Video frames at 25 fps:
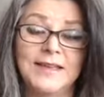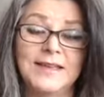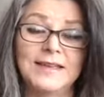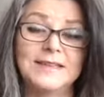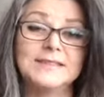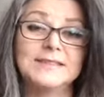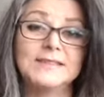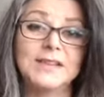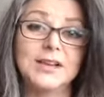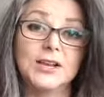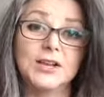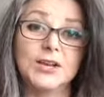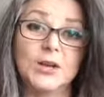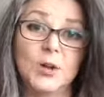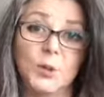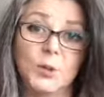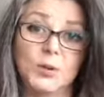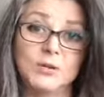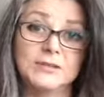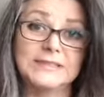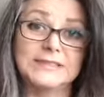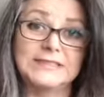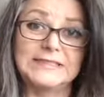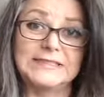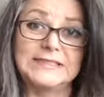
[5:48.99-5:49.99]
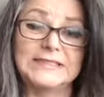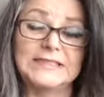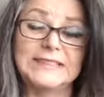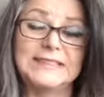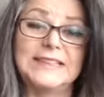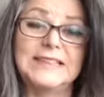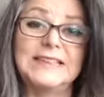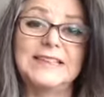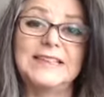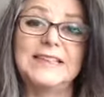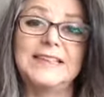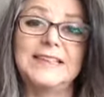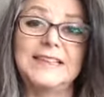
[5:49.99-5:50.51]
is a golden
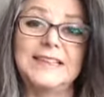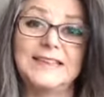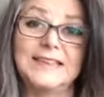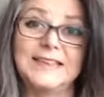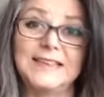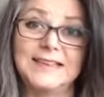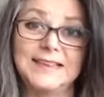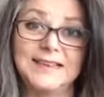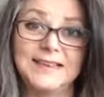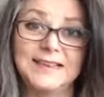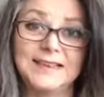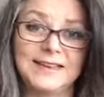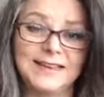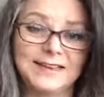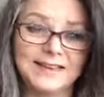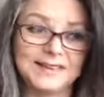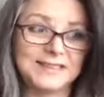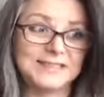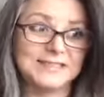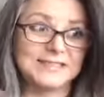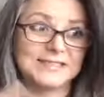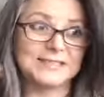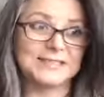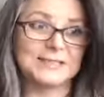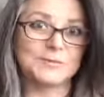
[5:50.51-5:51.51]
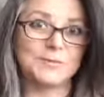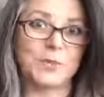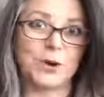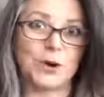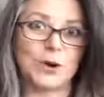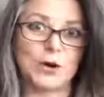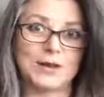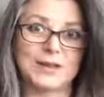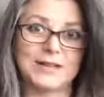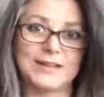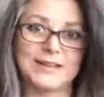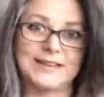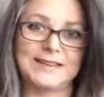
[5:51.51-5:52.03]
key, and it's
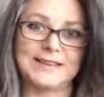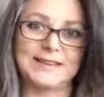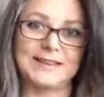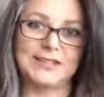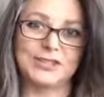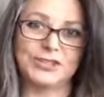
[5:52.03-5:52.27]
sparkling.